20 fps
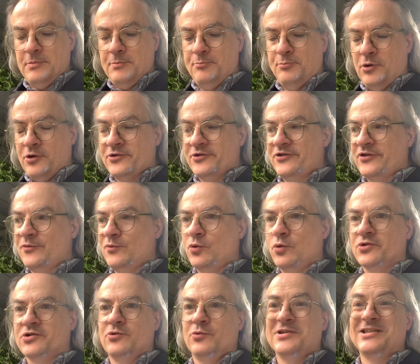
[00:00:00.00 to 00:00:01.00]
bottles of
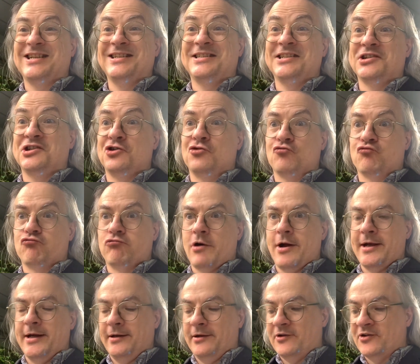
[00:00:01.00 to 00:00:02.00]
water, which I just
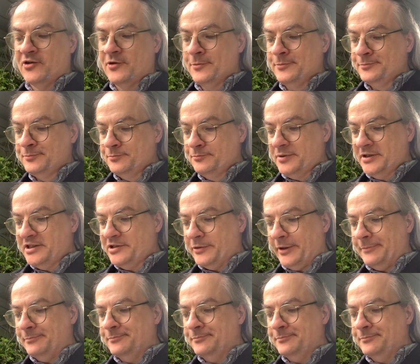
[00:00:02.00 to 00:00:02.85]
drained. But anyway,